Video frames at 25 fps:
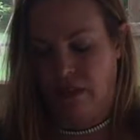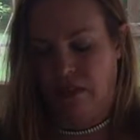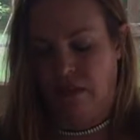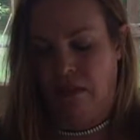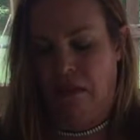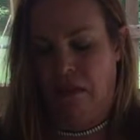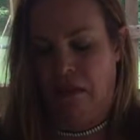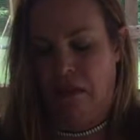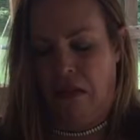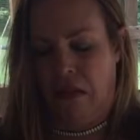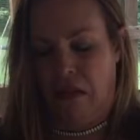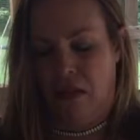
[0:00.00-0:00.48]

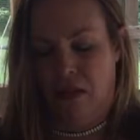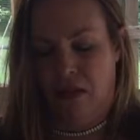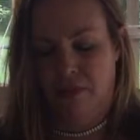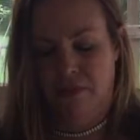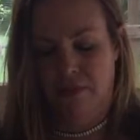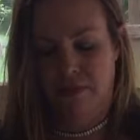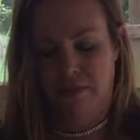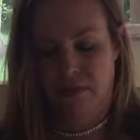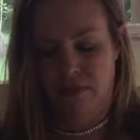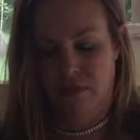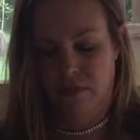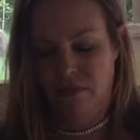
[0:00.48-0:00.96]
Ugh.
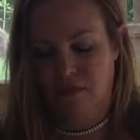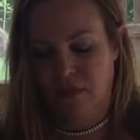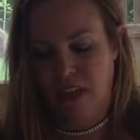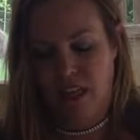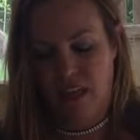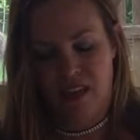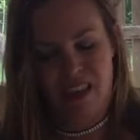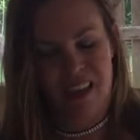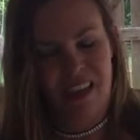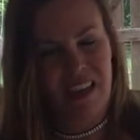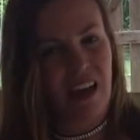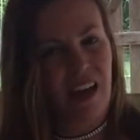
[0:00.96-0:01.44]

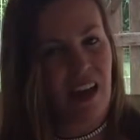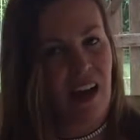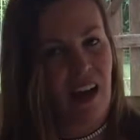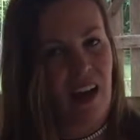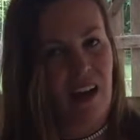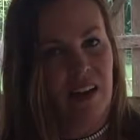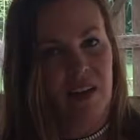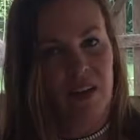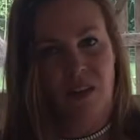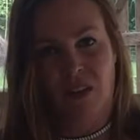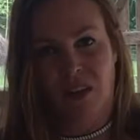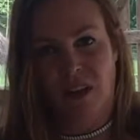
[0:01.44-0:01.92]
Yeah,
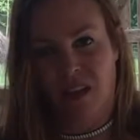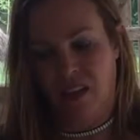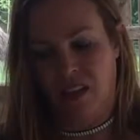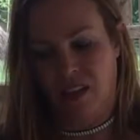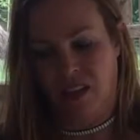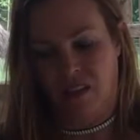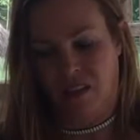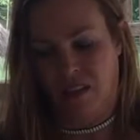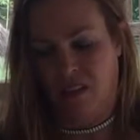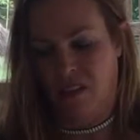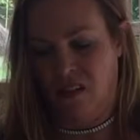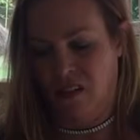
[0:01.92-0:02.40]
I don't like
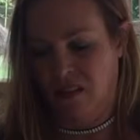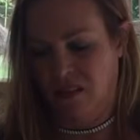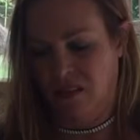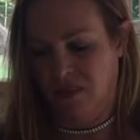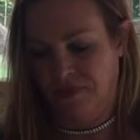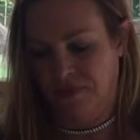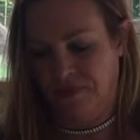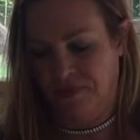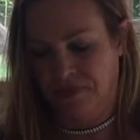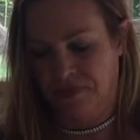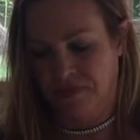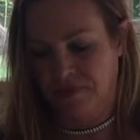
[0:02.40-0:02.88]
that at all.
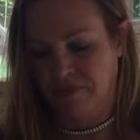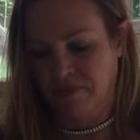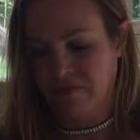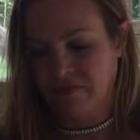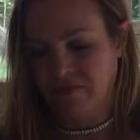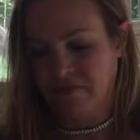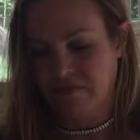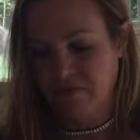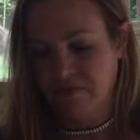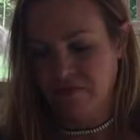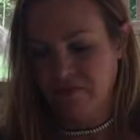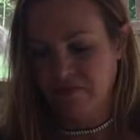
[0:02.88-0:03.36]

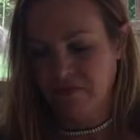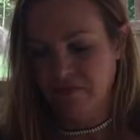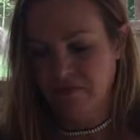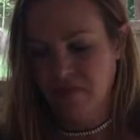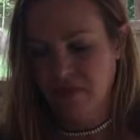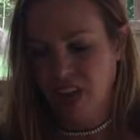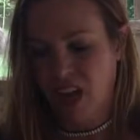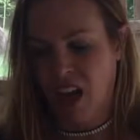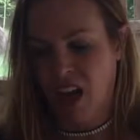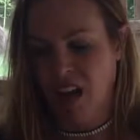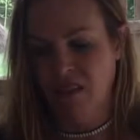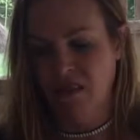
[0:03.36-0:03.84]

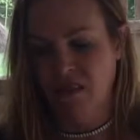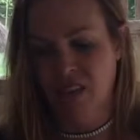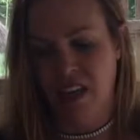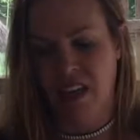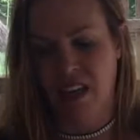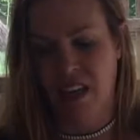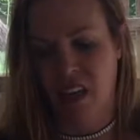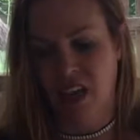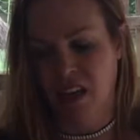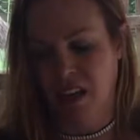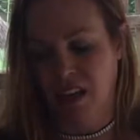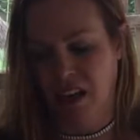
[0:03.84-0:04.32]
I don't
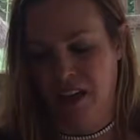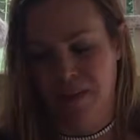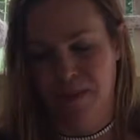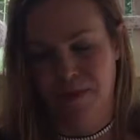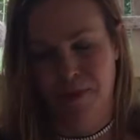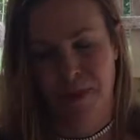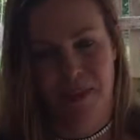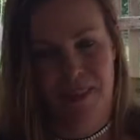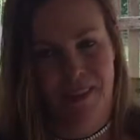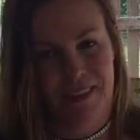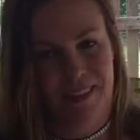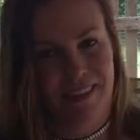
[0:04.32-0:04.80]
think I like,
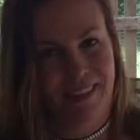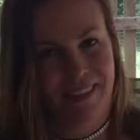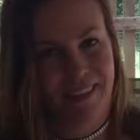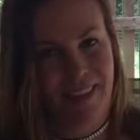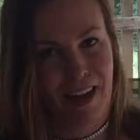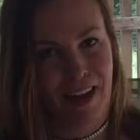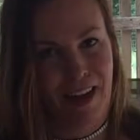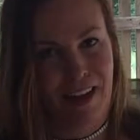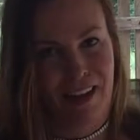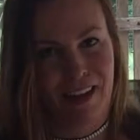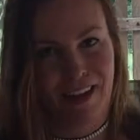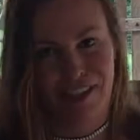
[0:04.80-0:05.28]

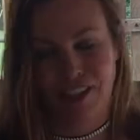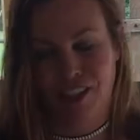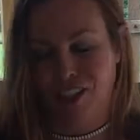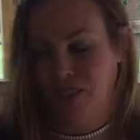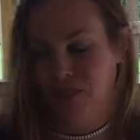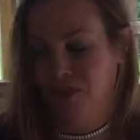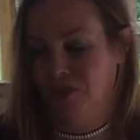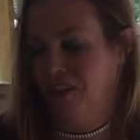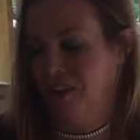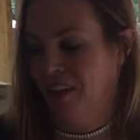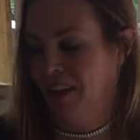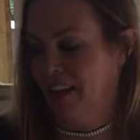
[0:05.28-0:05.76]
I
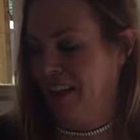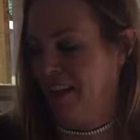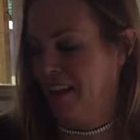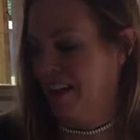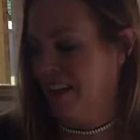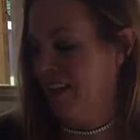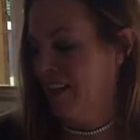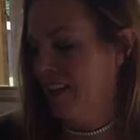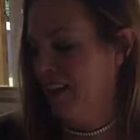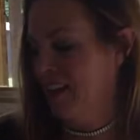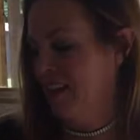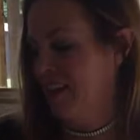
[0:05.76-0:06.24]
don't like
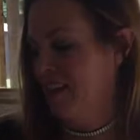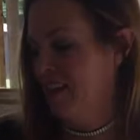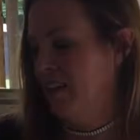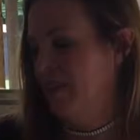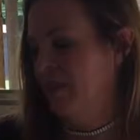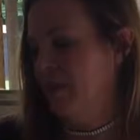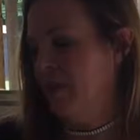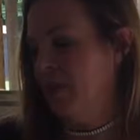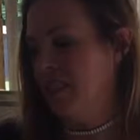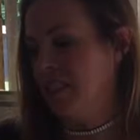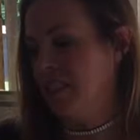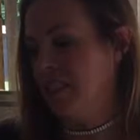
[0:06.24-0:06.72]

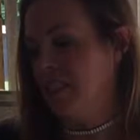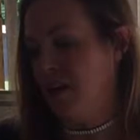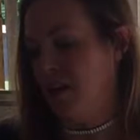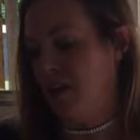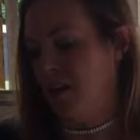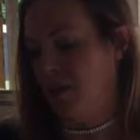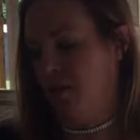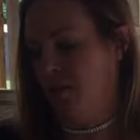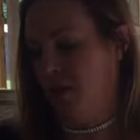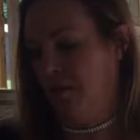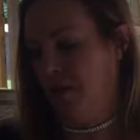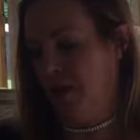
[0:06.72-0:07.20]

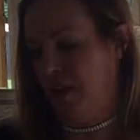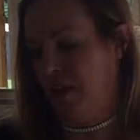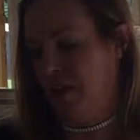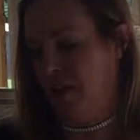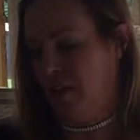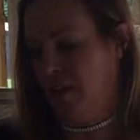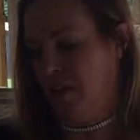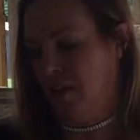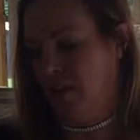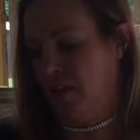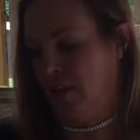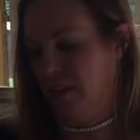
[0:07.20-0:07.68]
Pisco
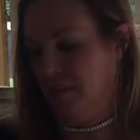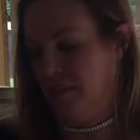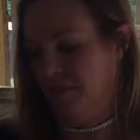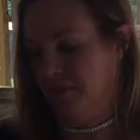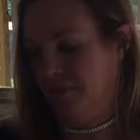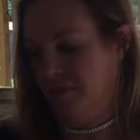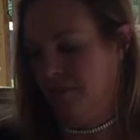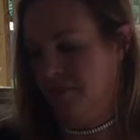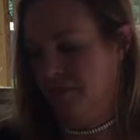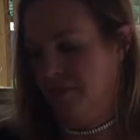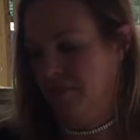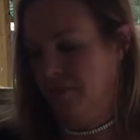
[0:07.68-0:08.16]
apparently,
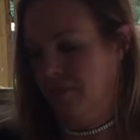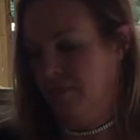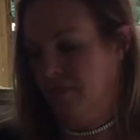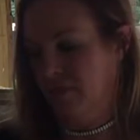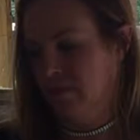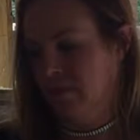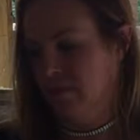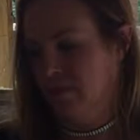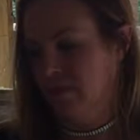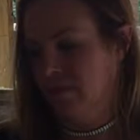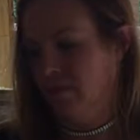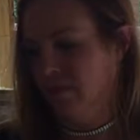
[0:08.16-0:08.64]

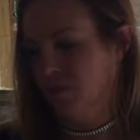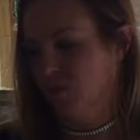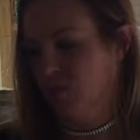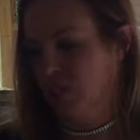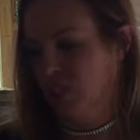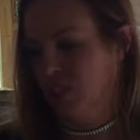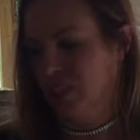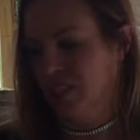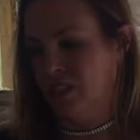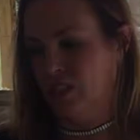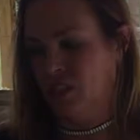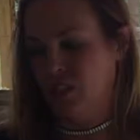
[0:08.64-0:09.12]

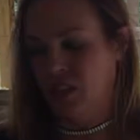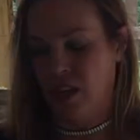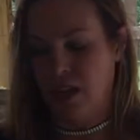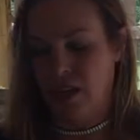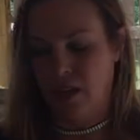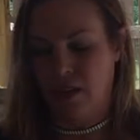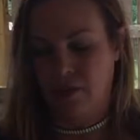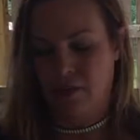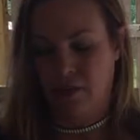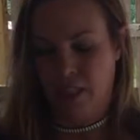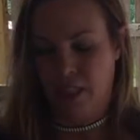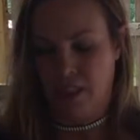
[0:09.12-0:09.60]
which is a
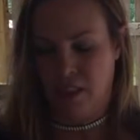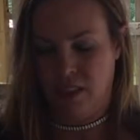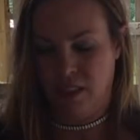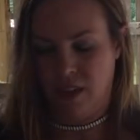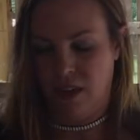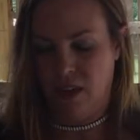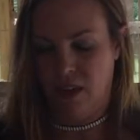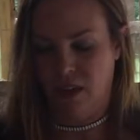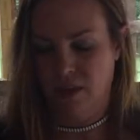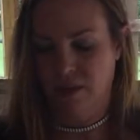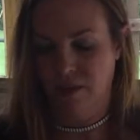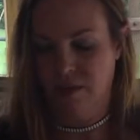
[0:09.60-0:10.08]
shame because
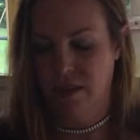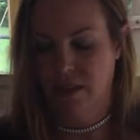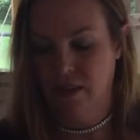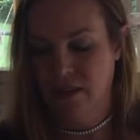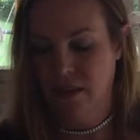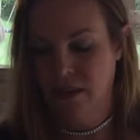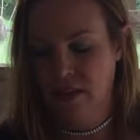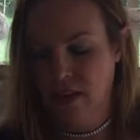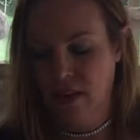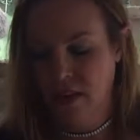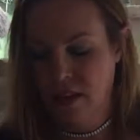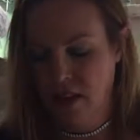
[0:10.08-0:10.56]
I
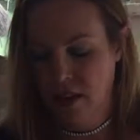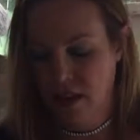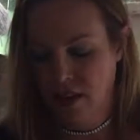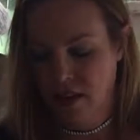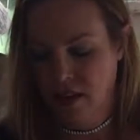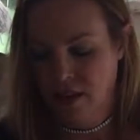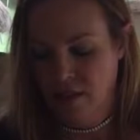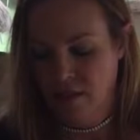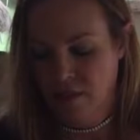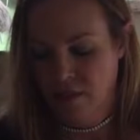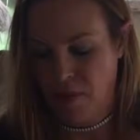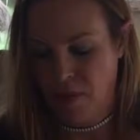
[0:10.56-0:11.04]

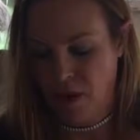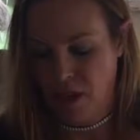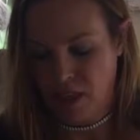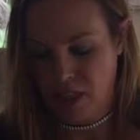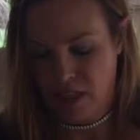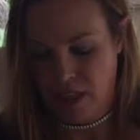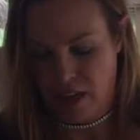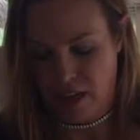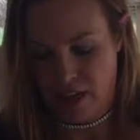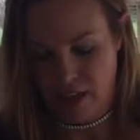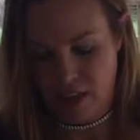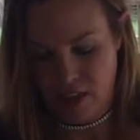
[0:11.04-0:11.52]
bought
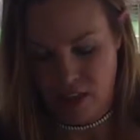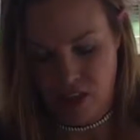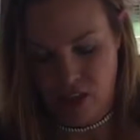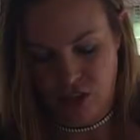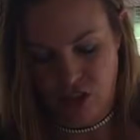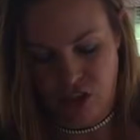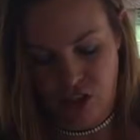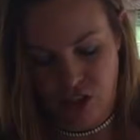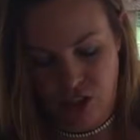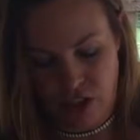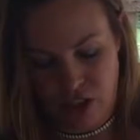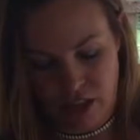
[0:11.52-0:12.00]
that
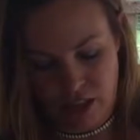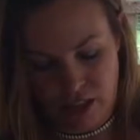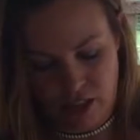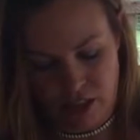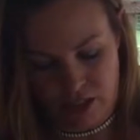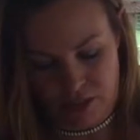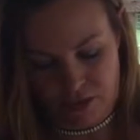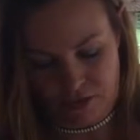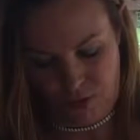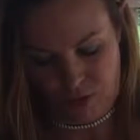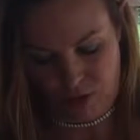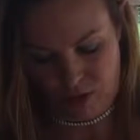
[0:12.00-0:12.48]

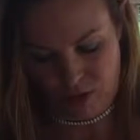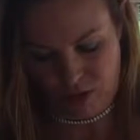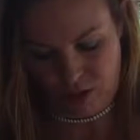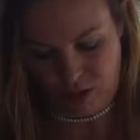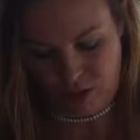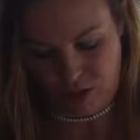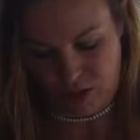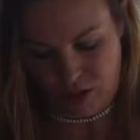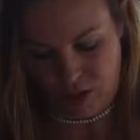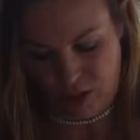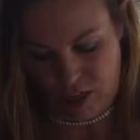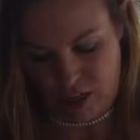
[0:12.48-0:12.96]
just for
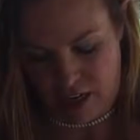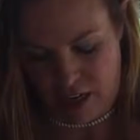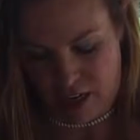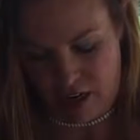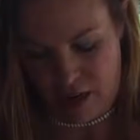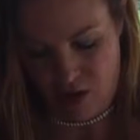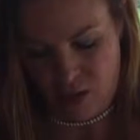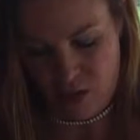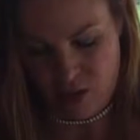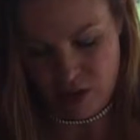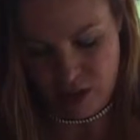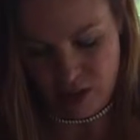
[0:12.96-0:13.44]
this drink.
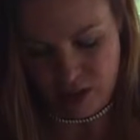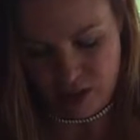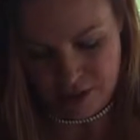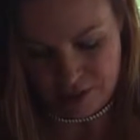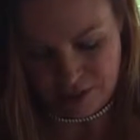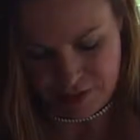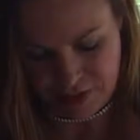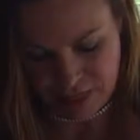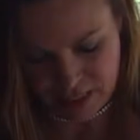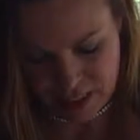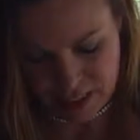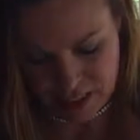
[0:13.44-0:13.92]
I wonder
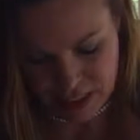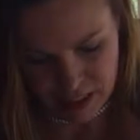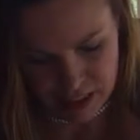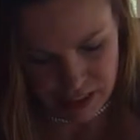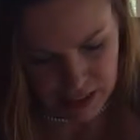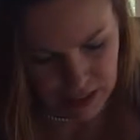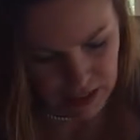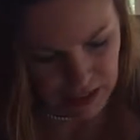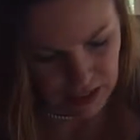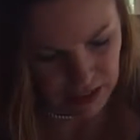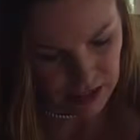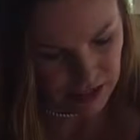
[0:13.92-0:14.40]
if it
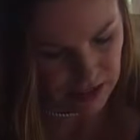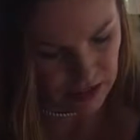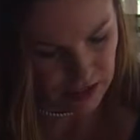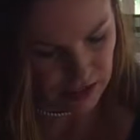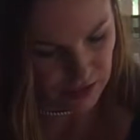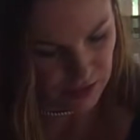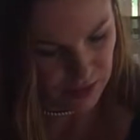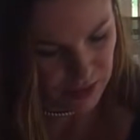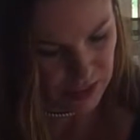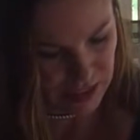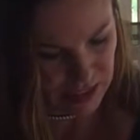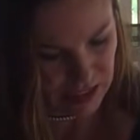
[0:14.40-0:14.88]
needs,
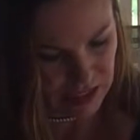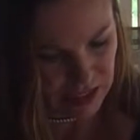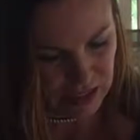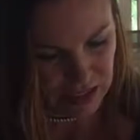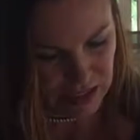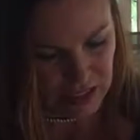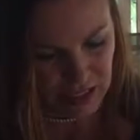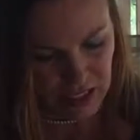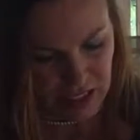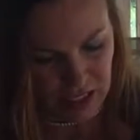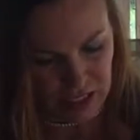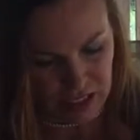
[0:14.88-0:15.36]
what does it
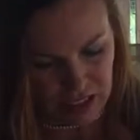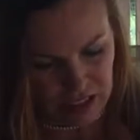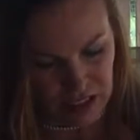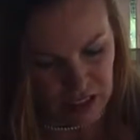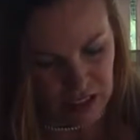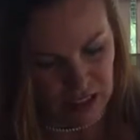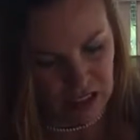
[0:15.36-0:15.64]
need?